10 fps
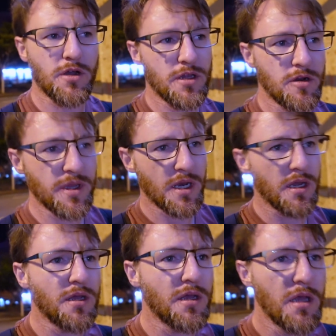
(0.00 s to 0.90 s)
a little bit,
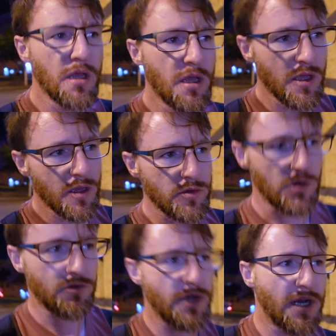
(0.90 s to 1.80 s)
not
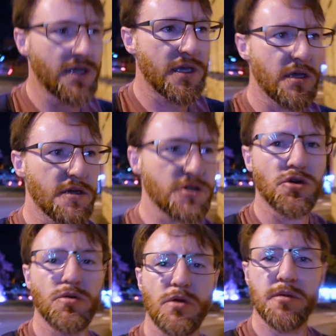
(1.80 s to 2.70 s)
really
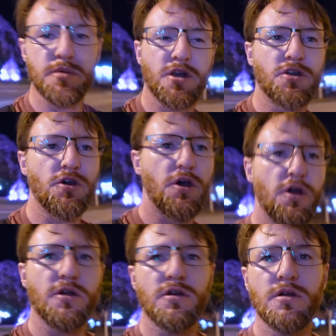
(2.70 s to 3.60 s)
sure where I'm going to
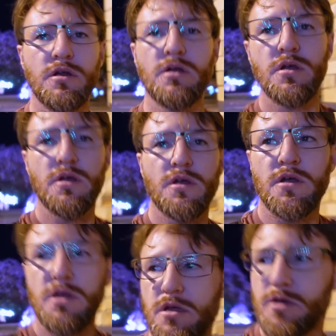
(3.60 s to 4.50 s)
go.
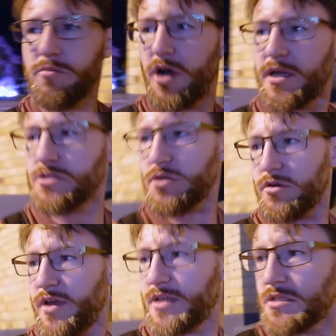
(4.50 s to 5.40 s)
I might sort of
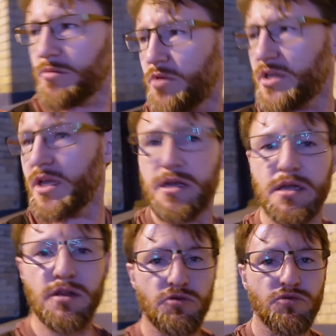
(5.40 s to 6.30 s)
head somewhere down
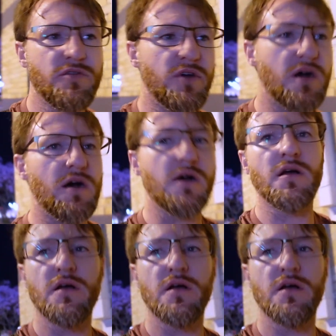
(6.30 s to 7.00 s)
near the river.